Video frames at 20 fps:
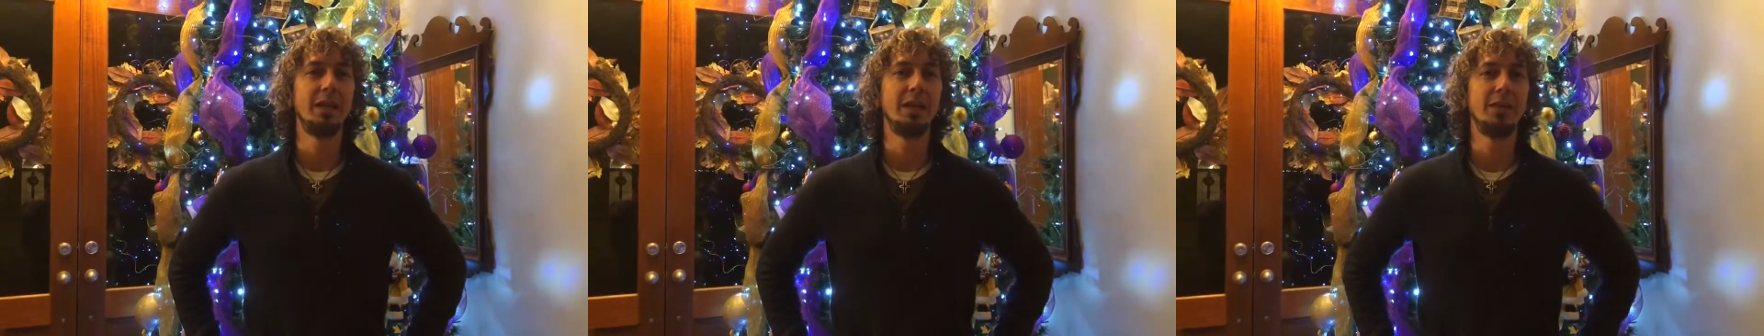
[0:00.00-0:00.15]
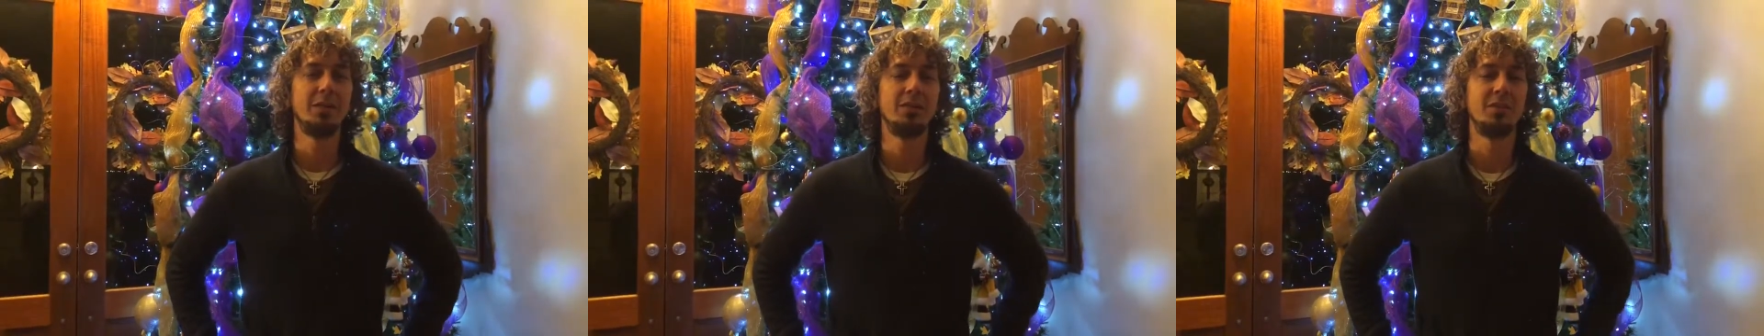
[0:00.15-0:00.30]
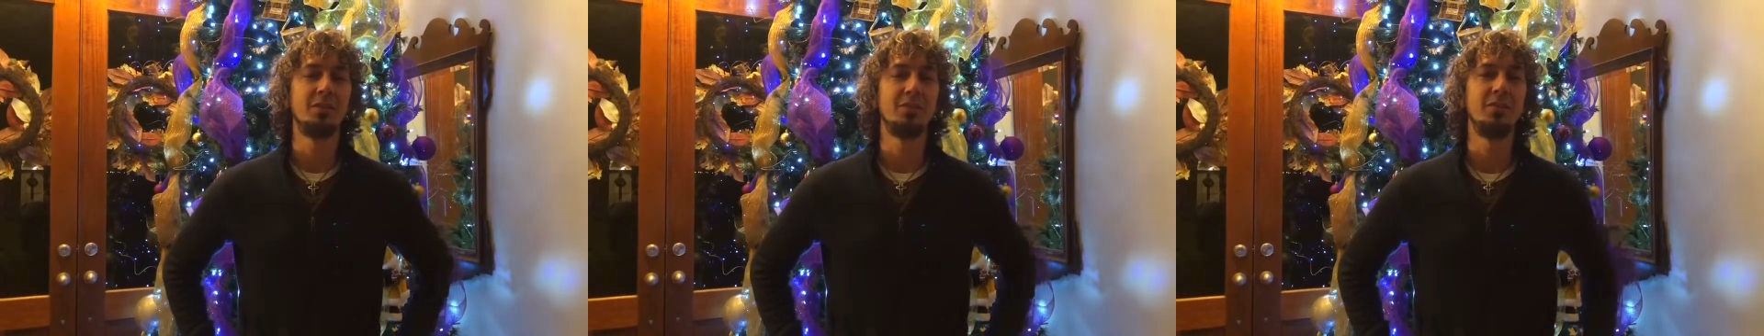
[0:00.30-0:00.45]
and
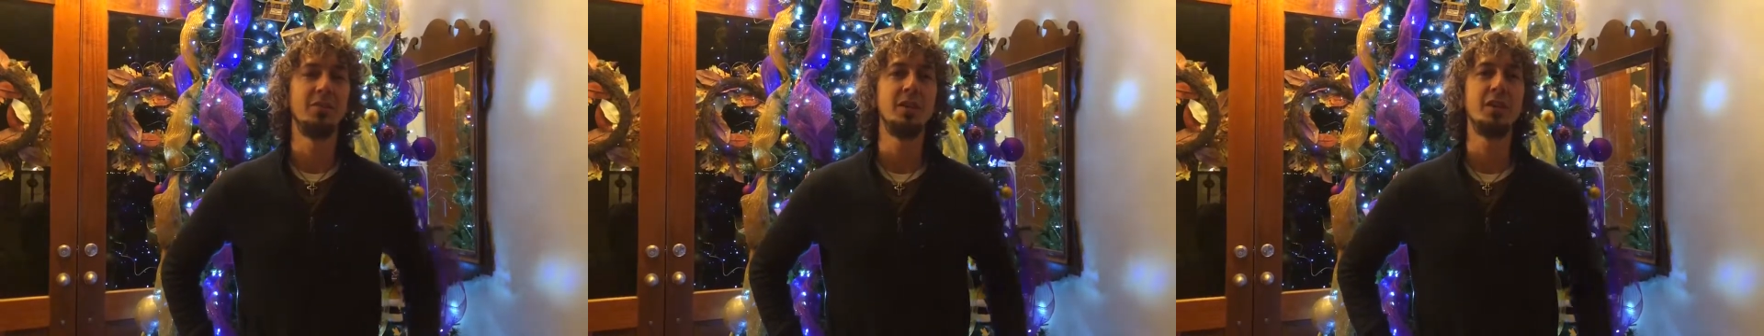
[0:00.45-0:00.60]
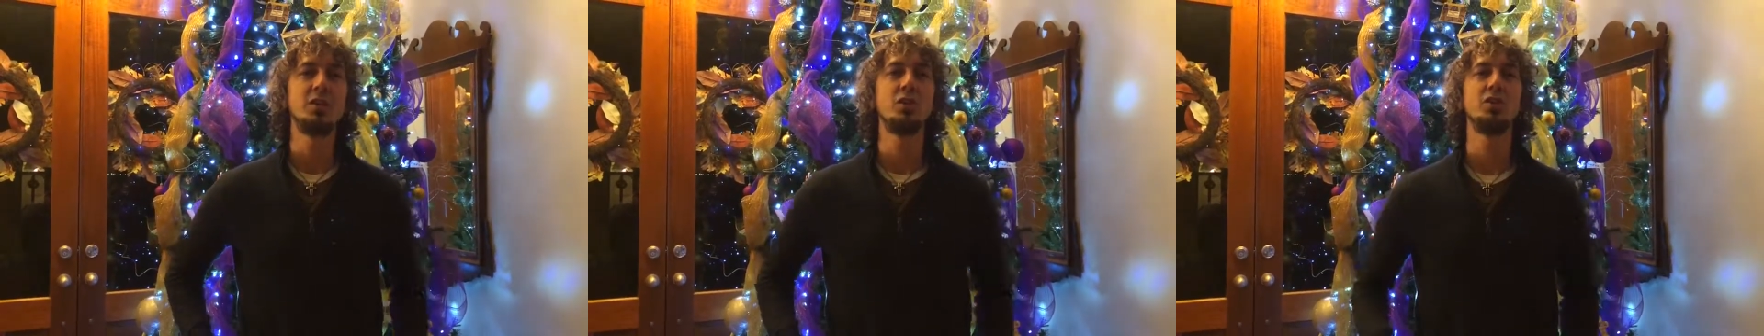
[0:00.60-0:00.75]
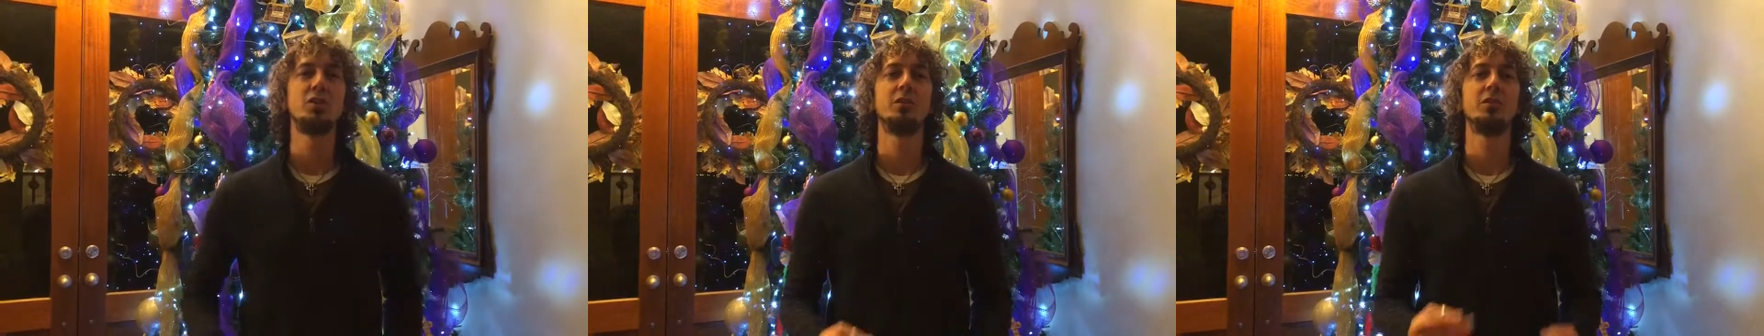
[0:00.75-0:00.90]
it's
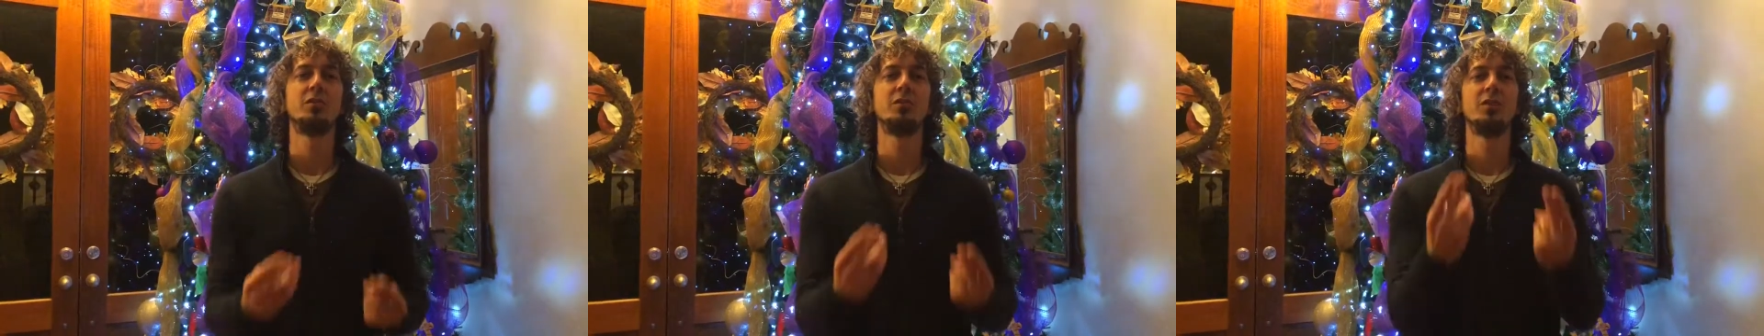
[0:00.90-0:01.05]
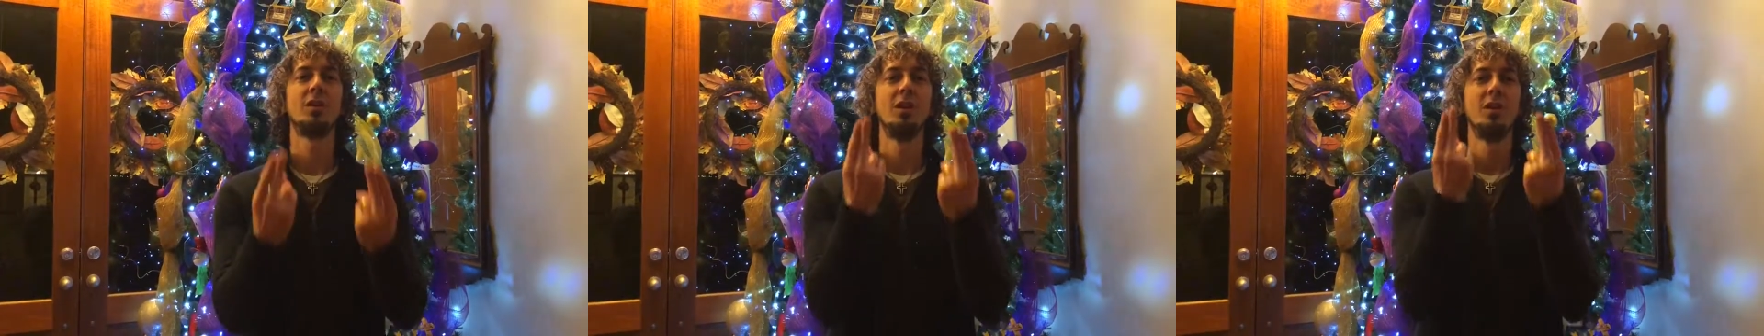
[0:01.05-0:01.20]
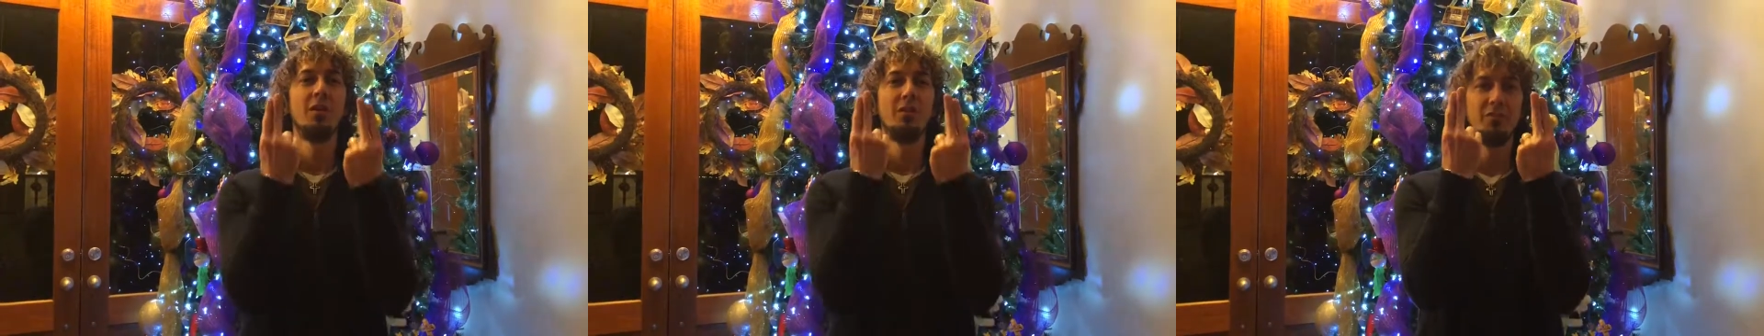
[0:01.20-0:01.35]
Ephesians